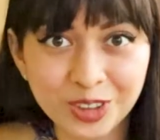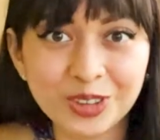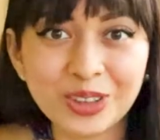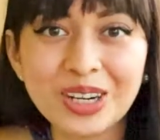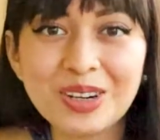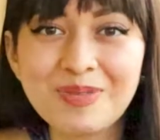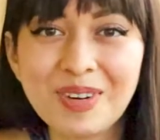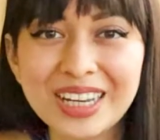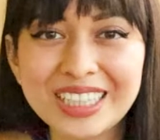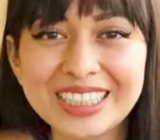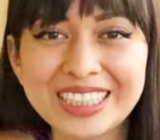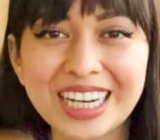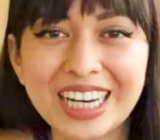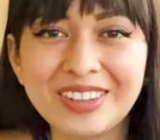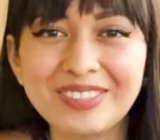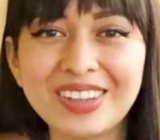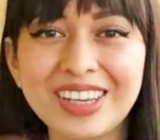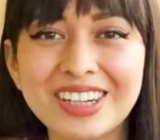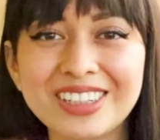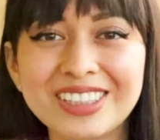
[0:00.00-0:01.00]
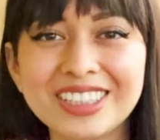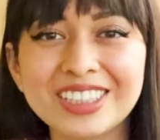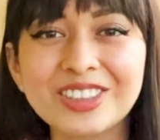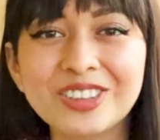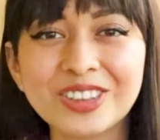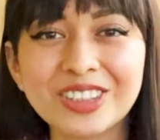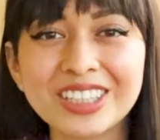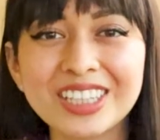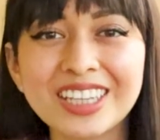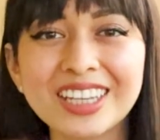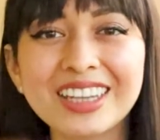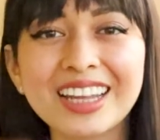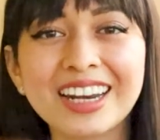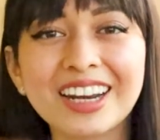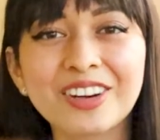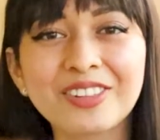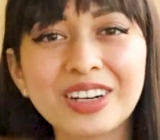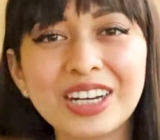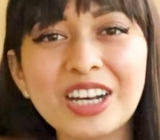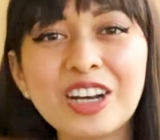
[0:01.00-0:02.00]
during my time here in Turkey, that
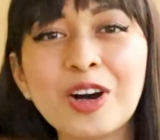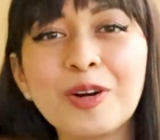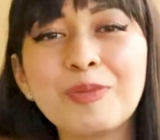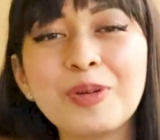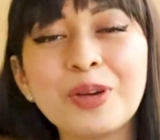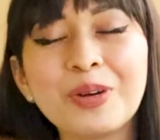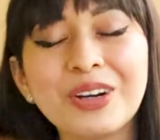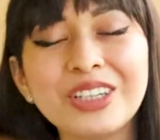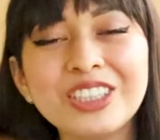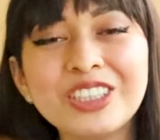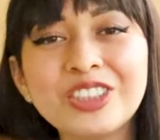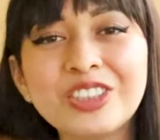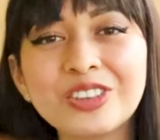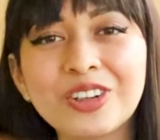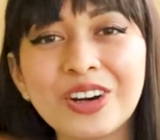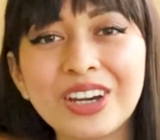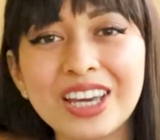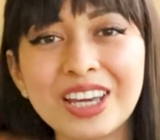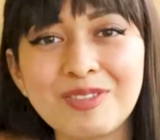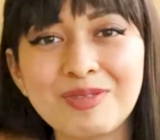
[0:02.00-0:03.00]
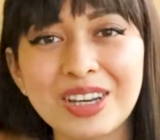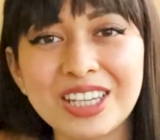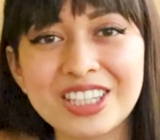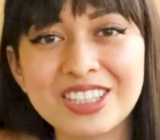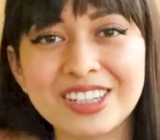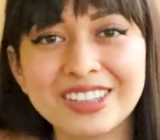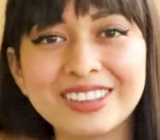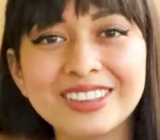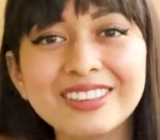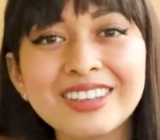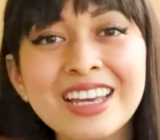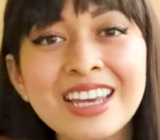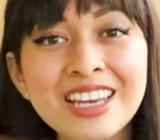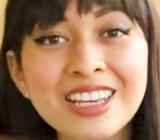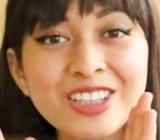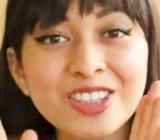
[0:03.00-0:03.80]
I really hope you enjoy in my channel.